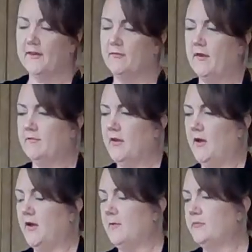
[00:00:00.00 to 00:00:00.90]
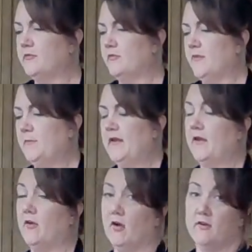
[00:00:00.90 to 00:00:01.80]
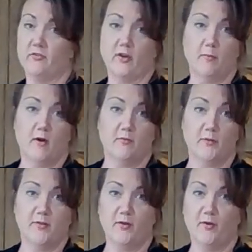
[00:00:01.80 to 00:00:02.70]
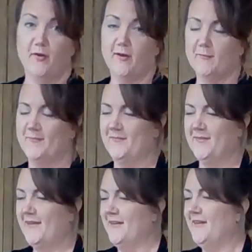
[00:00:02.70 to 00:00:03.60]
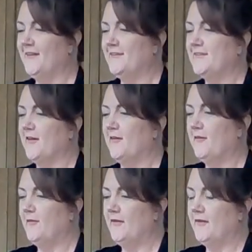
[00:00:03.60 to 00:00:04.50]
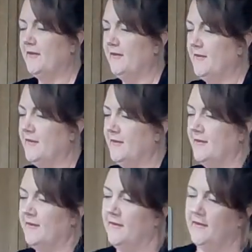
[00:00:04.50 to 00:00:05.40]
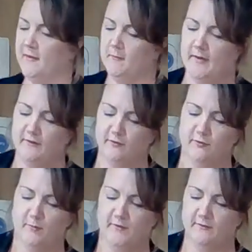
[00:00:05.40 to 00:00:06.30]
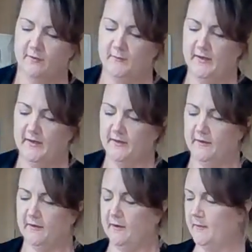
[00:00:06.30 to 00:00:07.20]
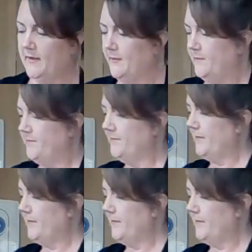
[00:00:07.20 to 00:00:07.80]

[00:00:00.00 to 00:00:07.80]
Like if you have knobs, it might be kind of hard to shut them off with your arm. So, and mine's open, so I'm going to get it. There we go.